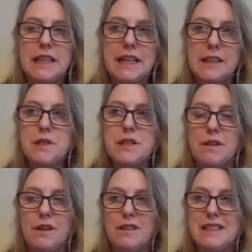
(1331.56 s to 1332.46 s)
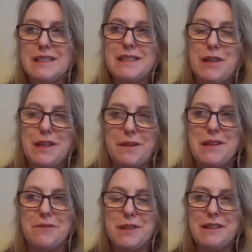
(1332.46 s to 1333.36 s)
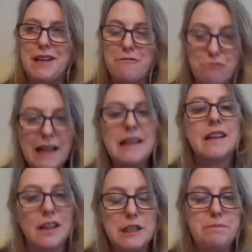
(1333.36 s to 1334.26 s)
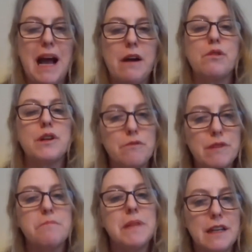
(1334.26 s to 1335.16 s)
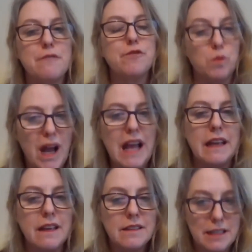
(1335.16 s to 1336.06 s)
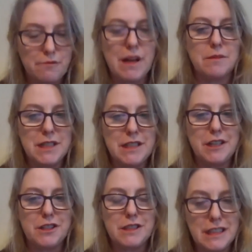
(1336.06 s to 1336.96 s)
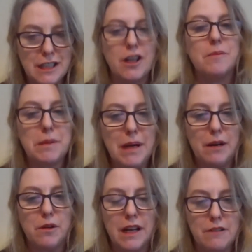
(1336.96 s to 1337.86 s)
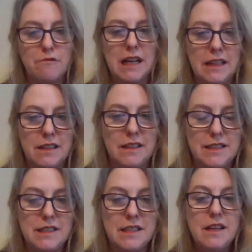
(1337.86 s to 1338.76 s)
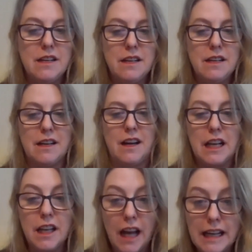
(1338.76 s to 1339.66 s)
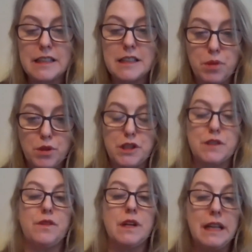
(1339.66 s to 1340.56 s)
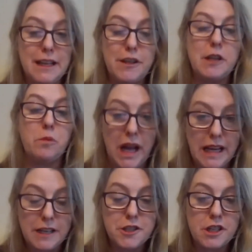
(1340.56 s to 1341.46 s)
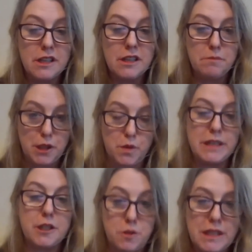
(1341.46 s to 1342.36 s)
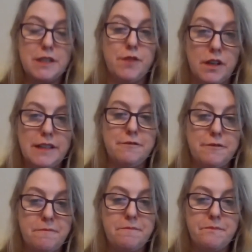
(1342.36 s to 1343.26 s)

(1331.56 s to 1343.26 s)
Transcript: I think there's this is what I, you know, it, it recognized power in a really meaningful way, these recommendations, economic power. And it recognizes, uh, I like that it pushes for a living wage by 2025.